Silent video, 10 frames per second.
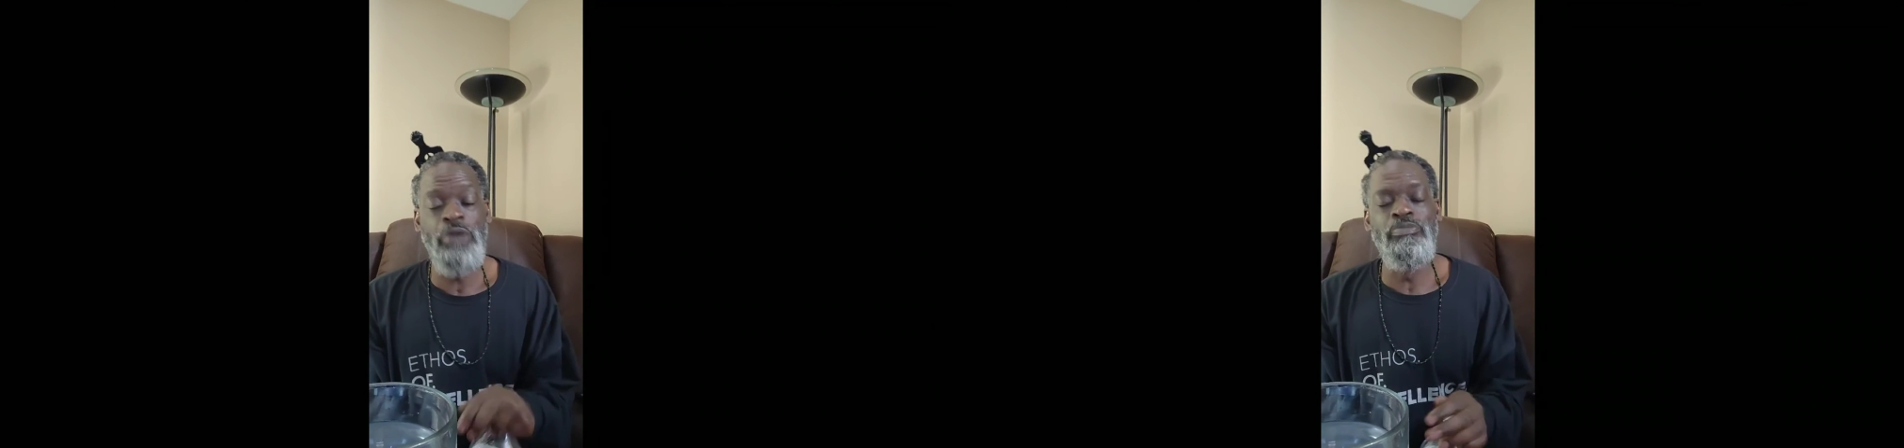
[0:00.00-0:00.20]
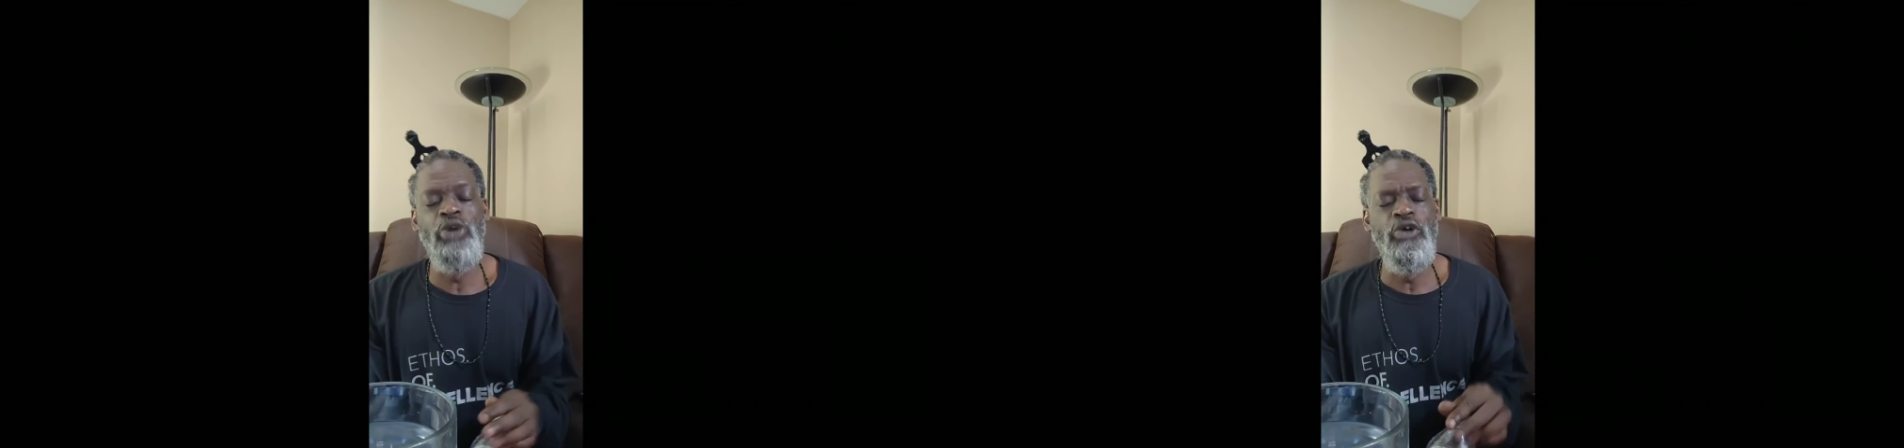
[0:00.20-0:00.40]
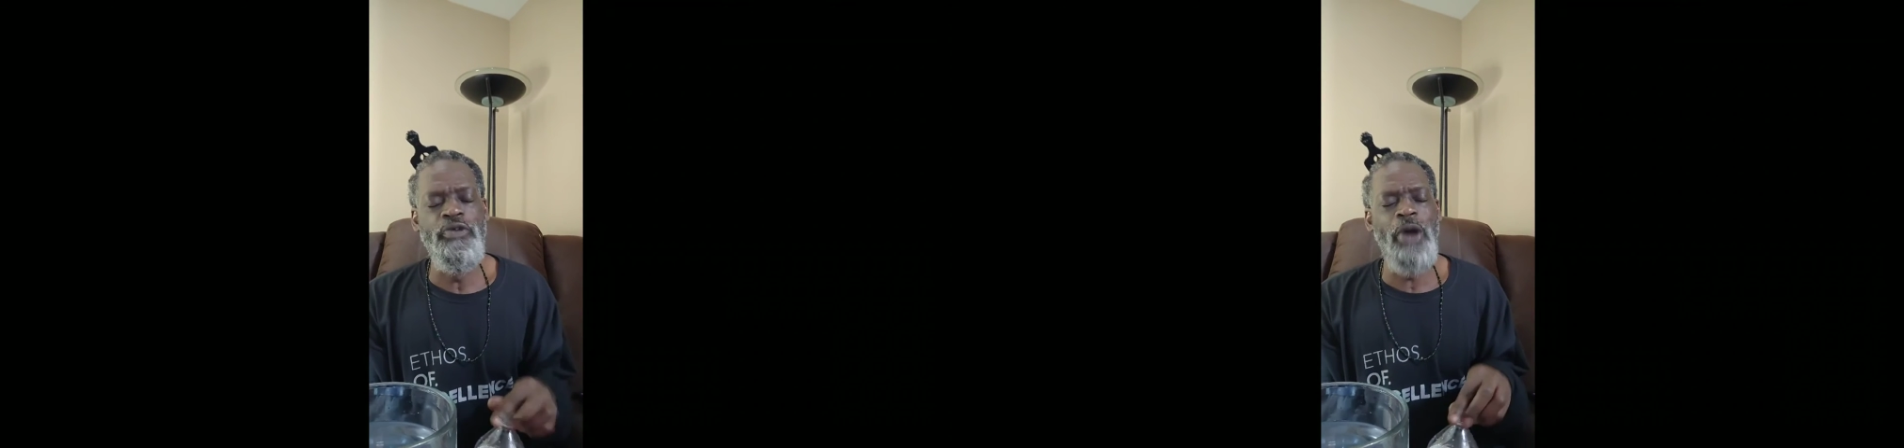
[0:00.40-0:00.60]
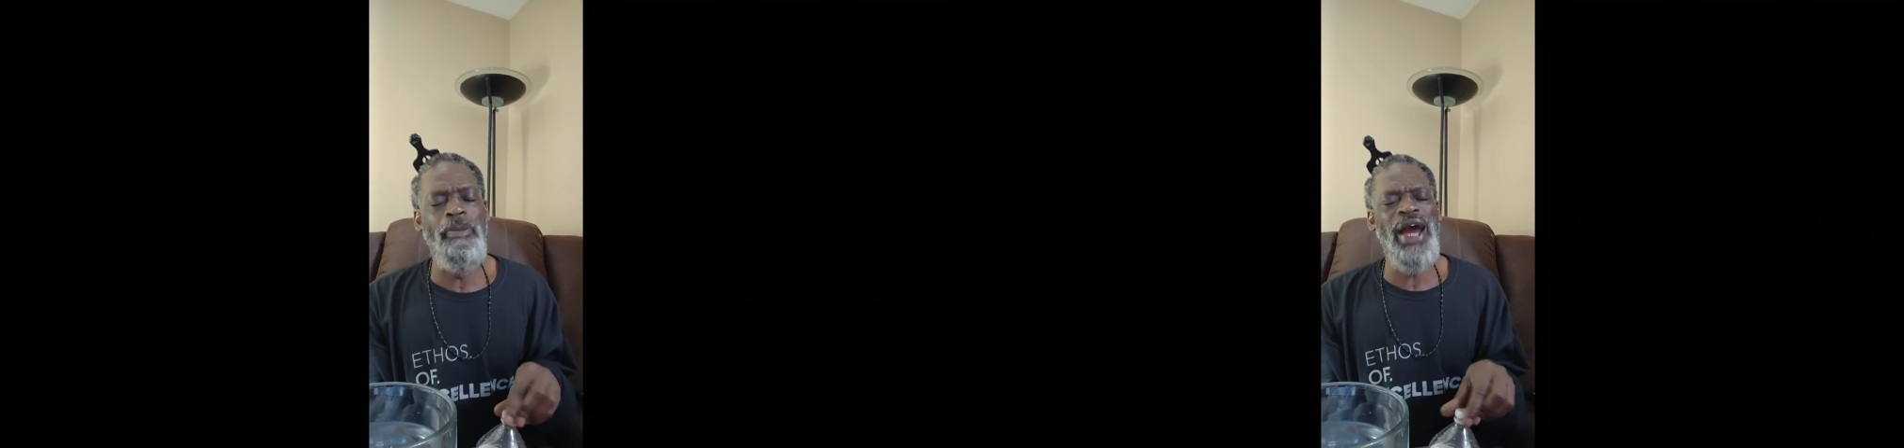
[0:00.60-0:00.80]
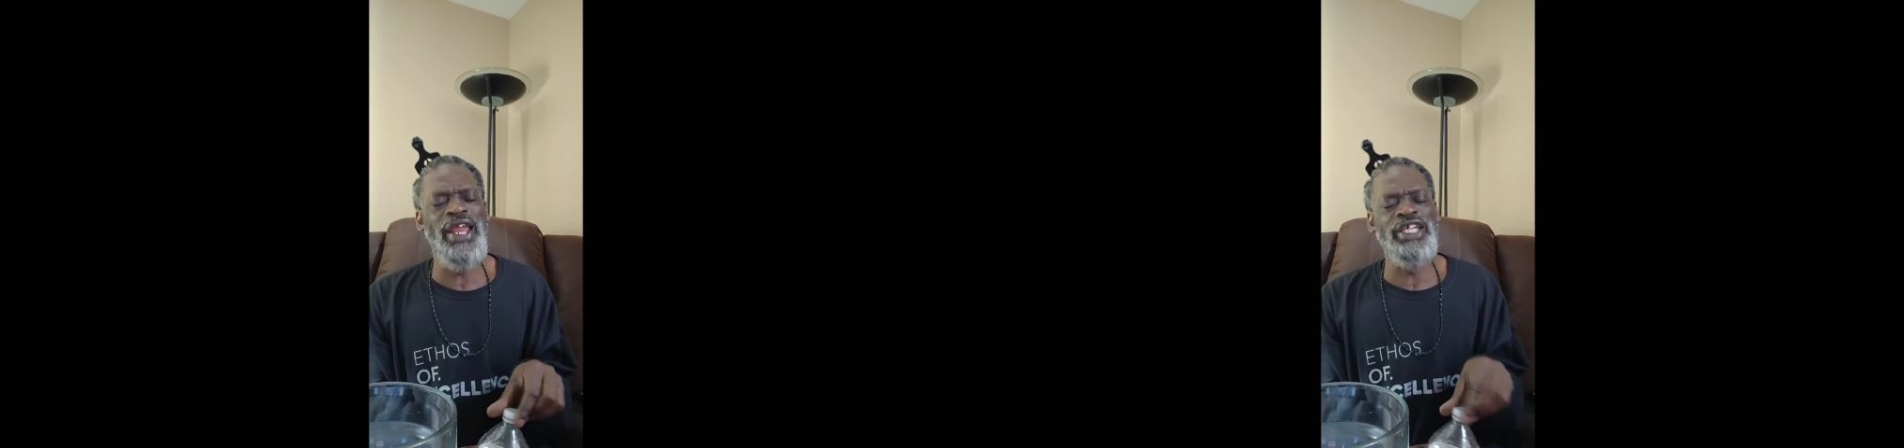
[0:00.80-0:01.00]
Move your
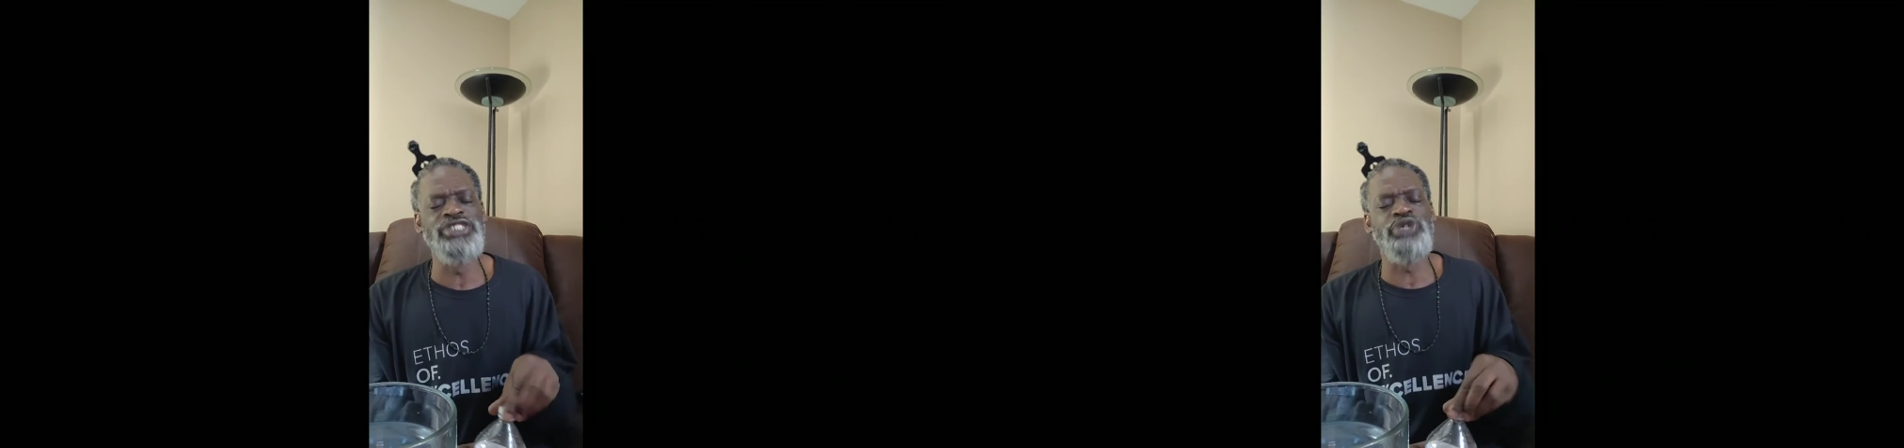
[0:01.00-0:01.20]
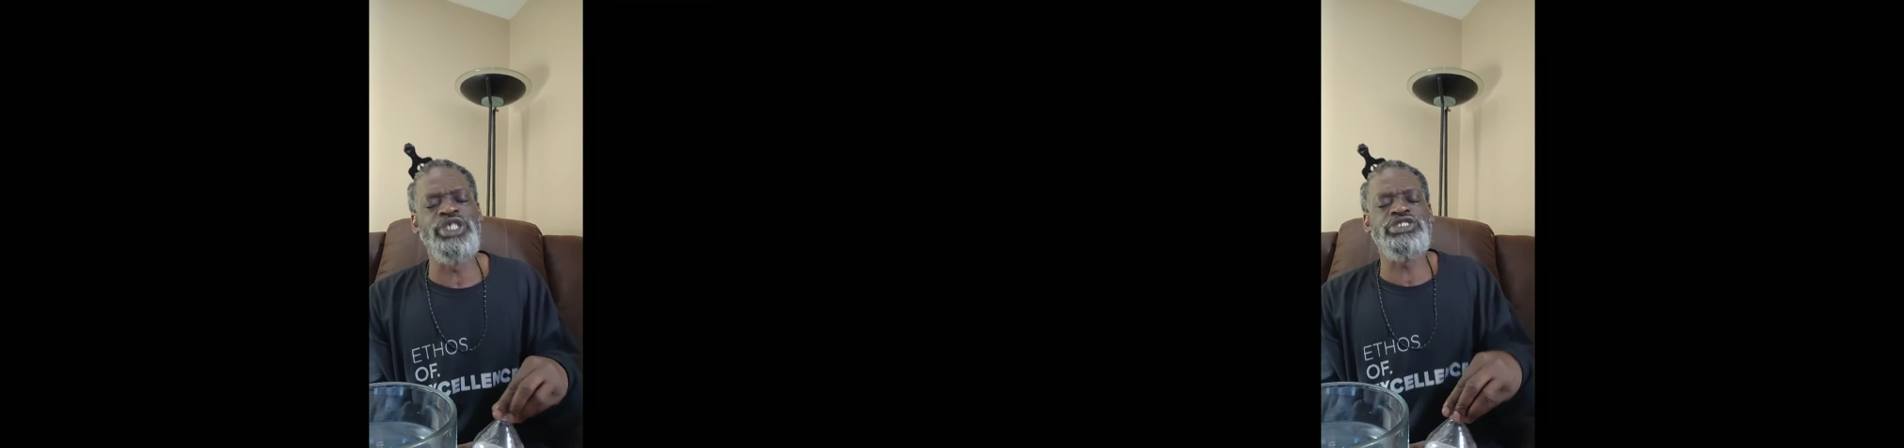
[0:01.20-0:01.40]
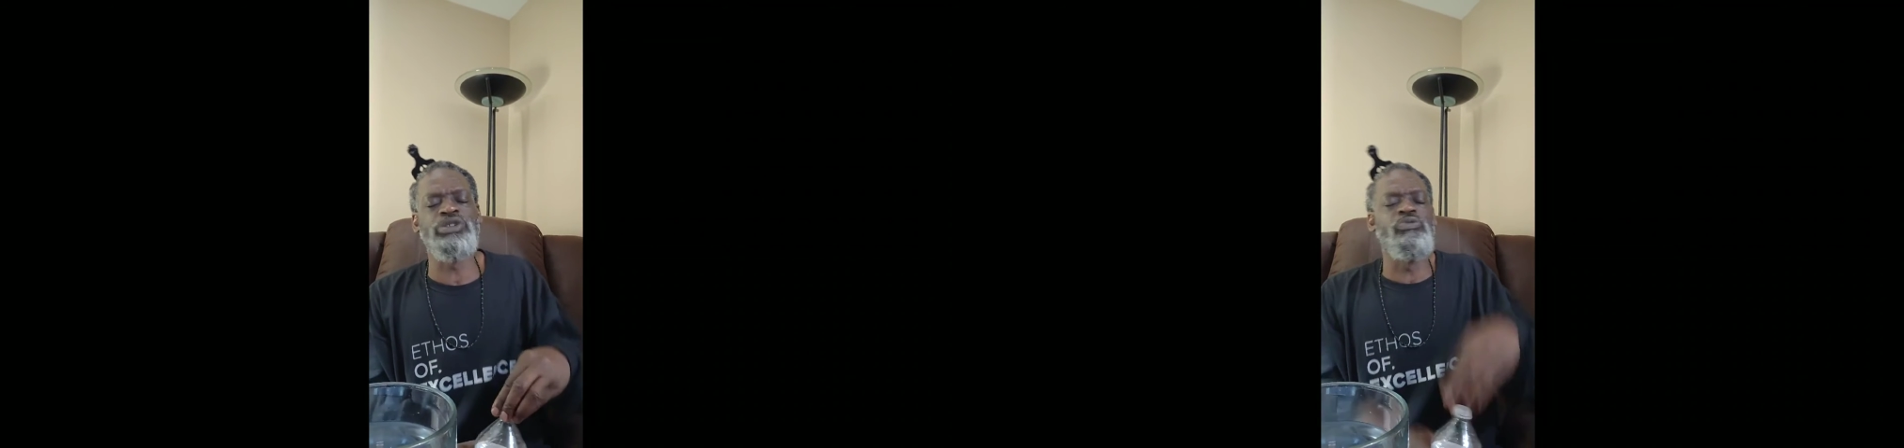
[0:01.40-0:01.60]
body and drink some